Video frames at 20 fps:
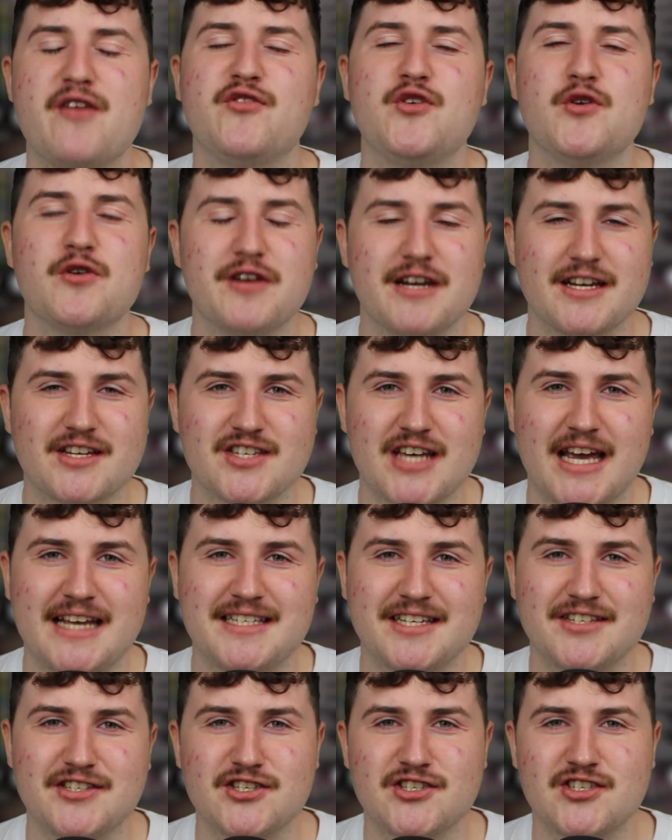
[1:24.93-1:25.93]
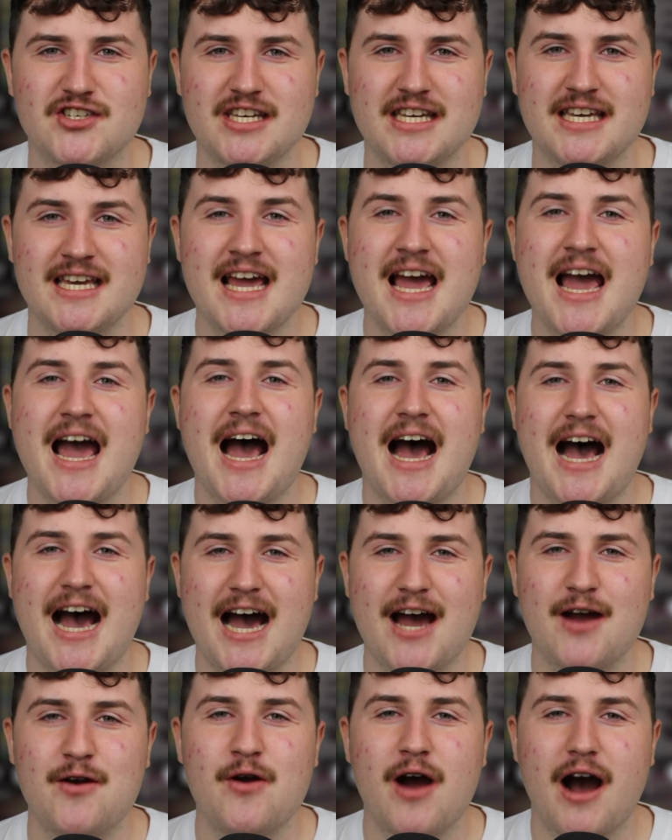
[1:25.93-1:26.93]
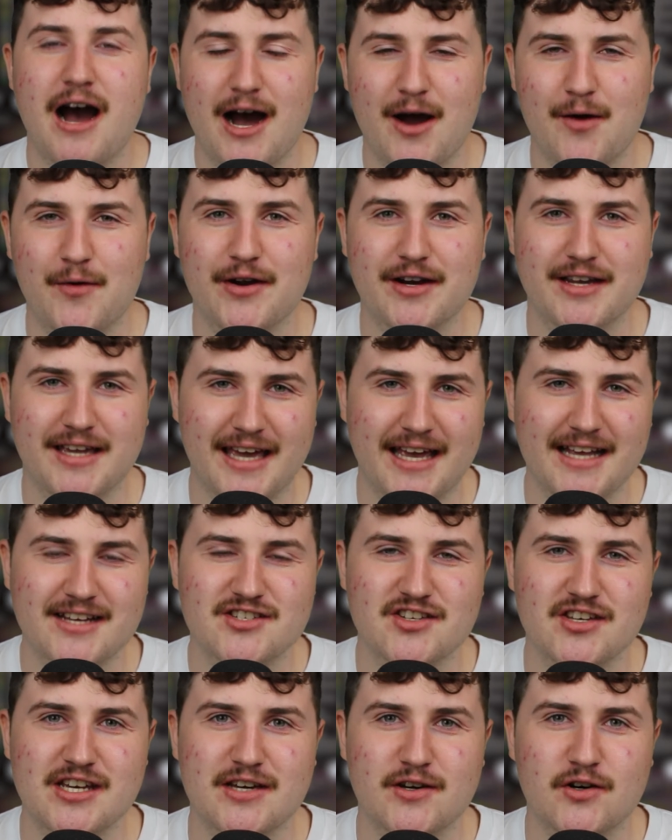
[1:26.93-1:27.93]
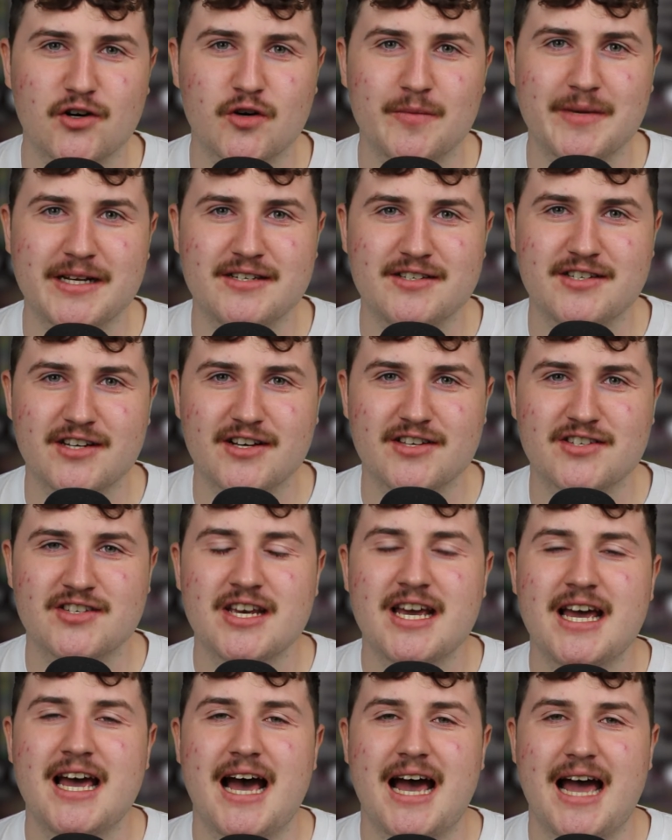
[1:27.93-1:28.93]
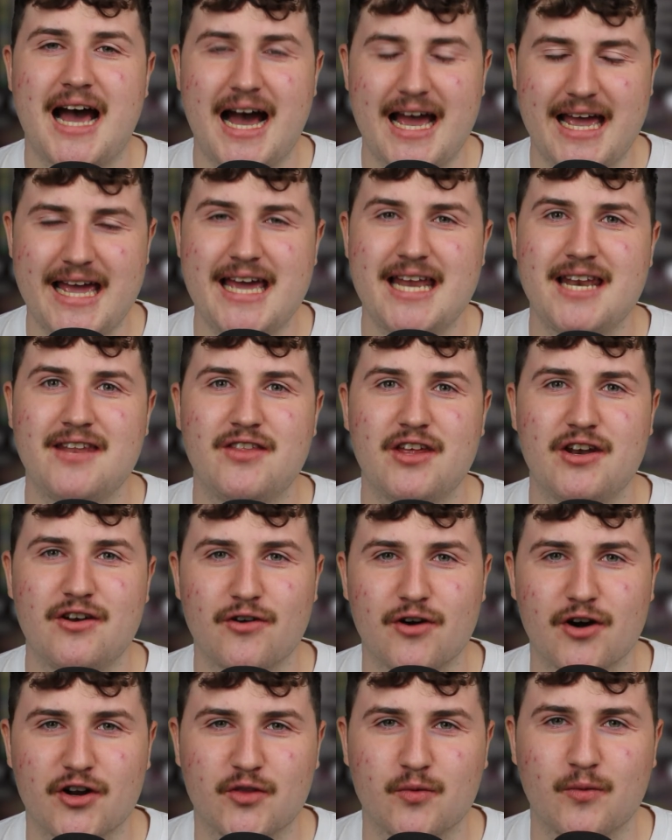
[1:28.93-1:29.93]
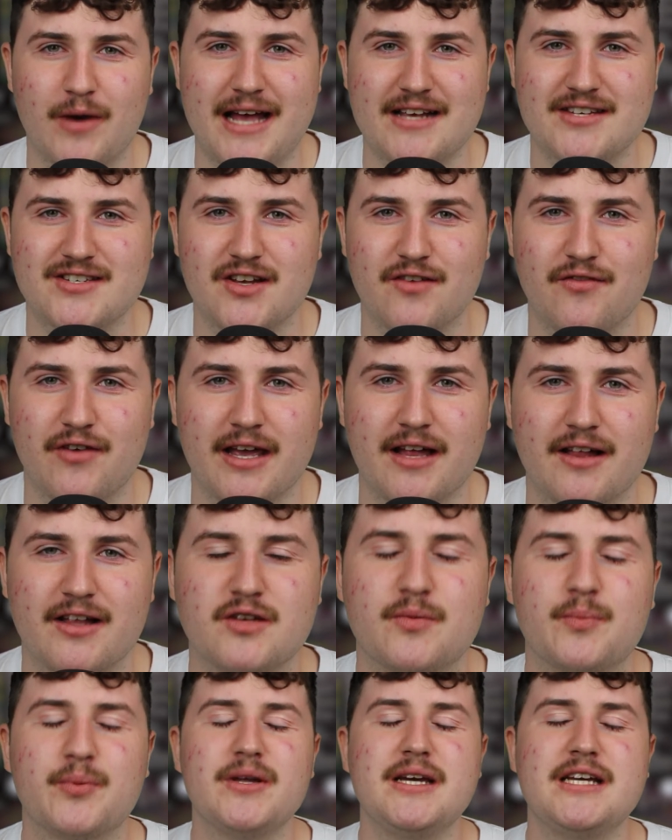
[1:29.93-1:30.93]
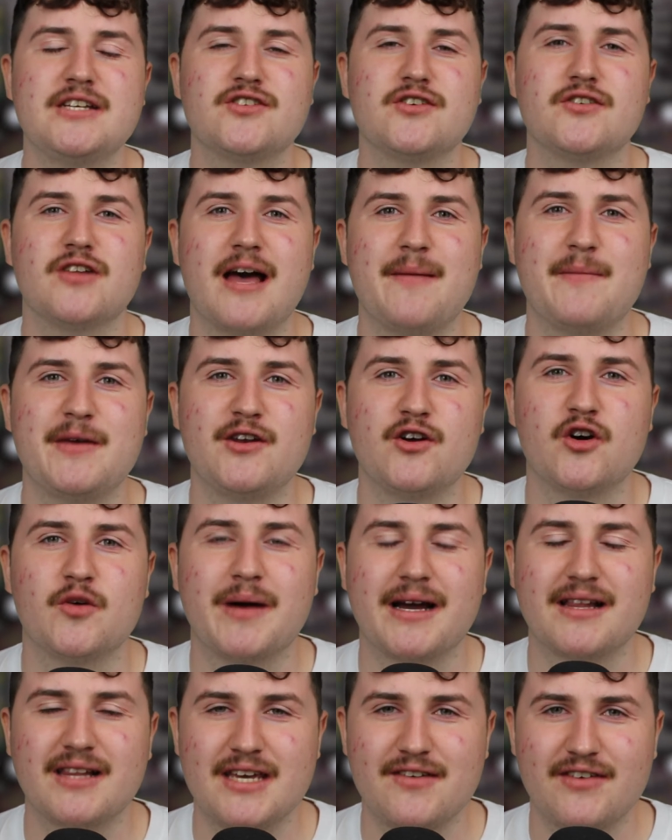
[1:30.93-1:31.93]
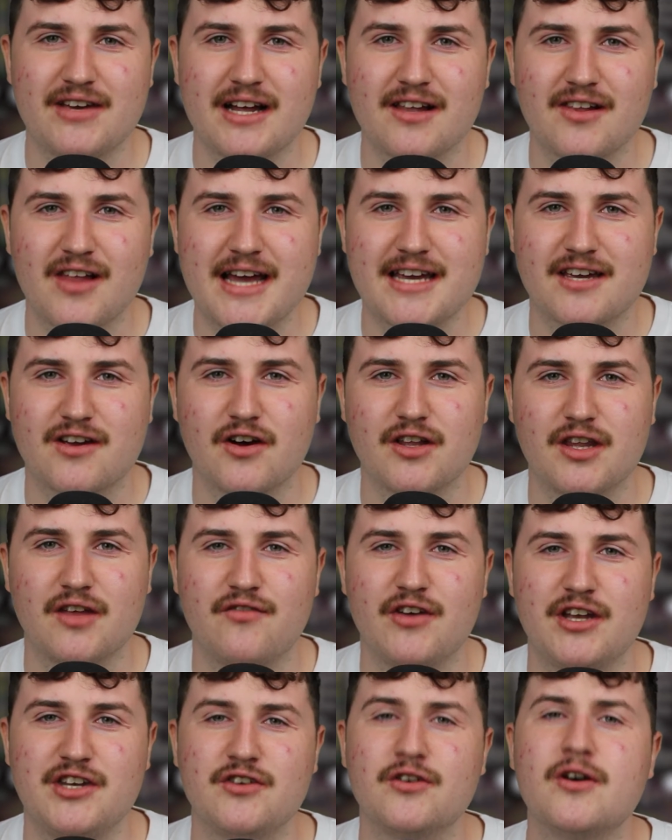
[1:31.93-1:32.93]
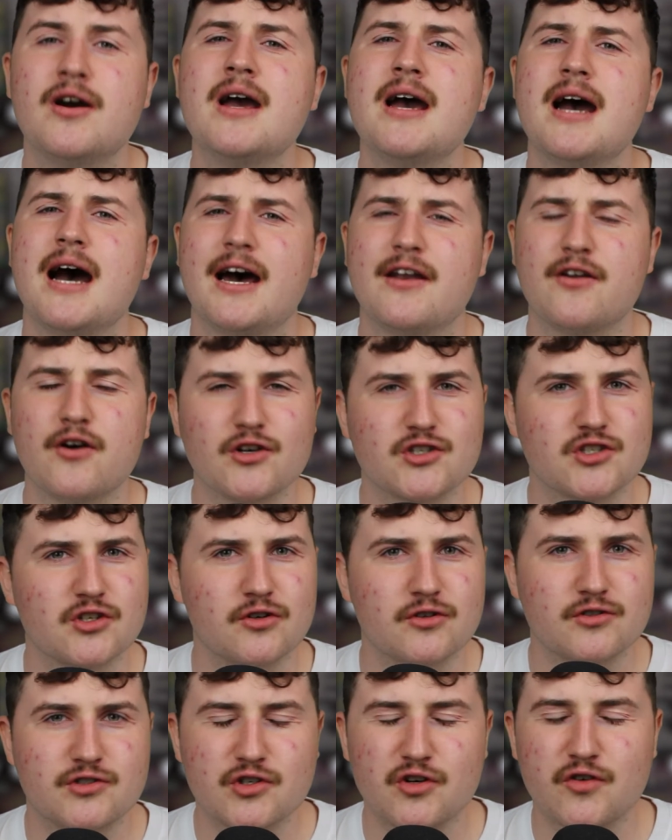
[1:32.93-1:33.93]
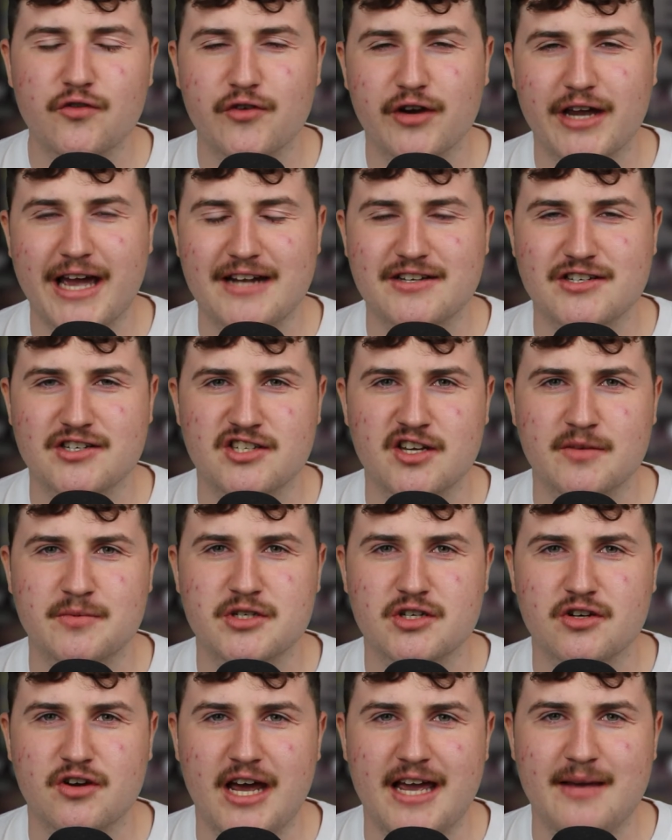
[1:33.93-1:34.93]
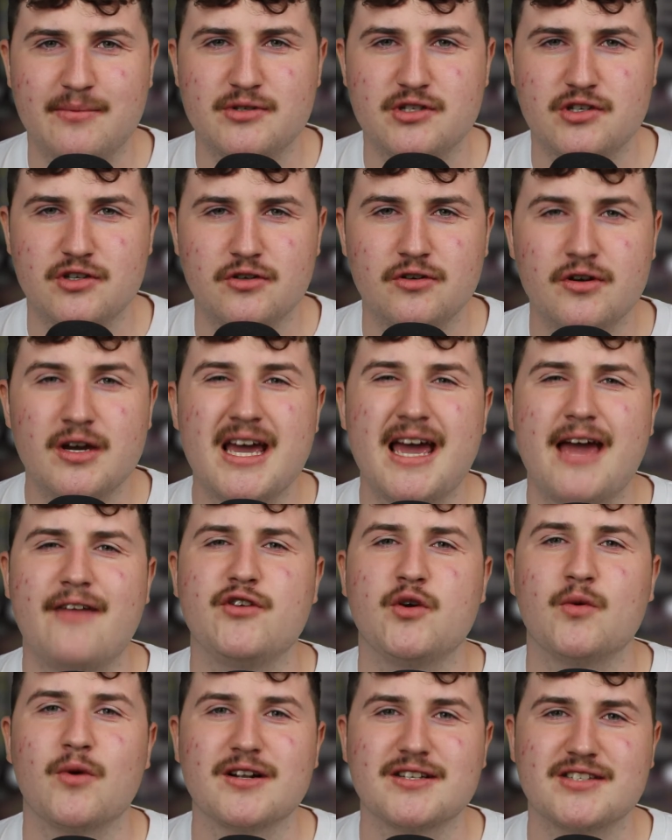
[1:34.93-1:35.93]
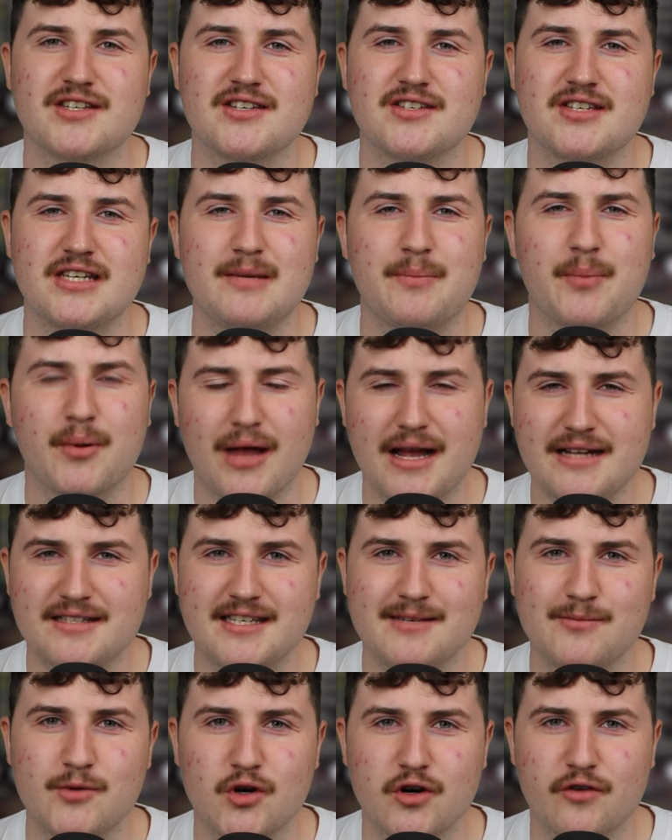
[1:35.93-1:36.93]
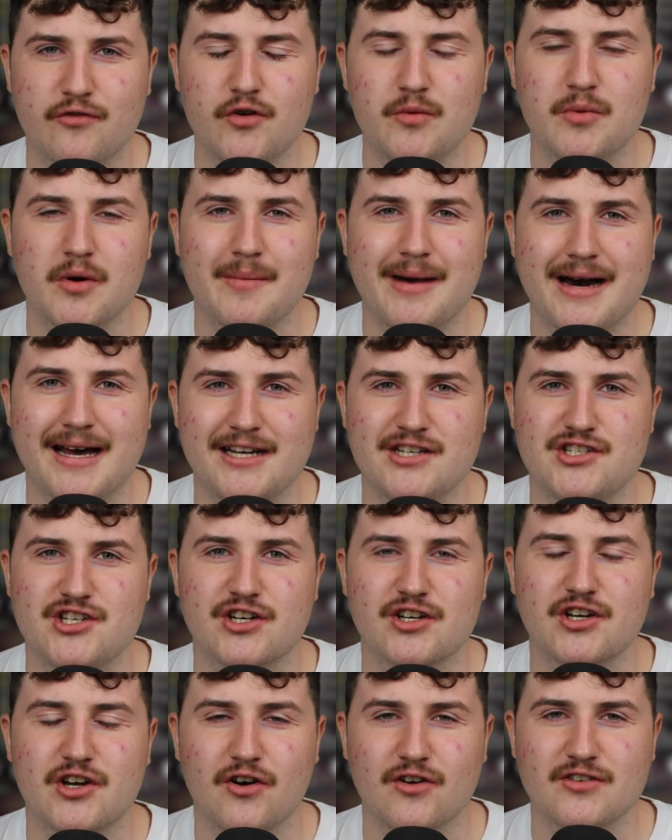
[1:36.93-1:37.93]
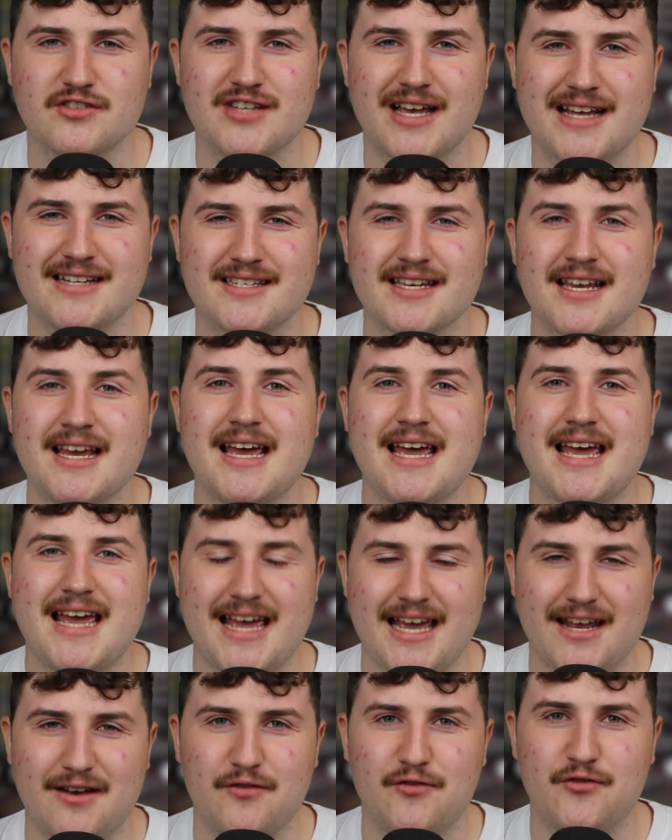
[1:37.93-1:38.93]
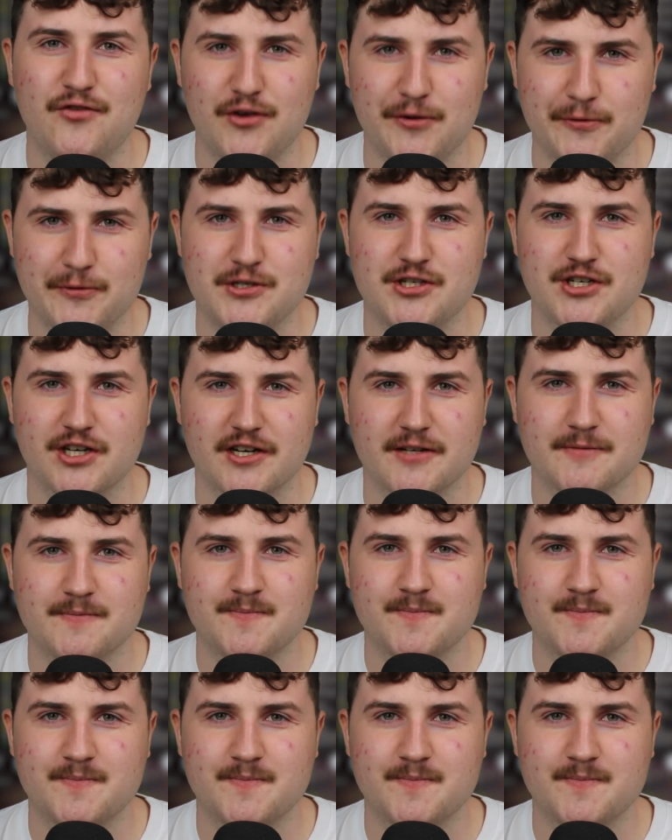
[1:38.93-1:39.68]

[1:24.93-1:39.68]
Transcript: if you're excited to see how our Kingsley Coman does in the northwest of England, please do let me know by leaving a like on the video, and also don't forget to subscribe too if you want to see plenty more Football Manager content in future.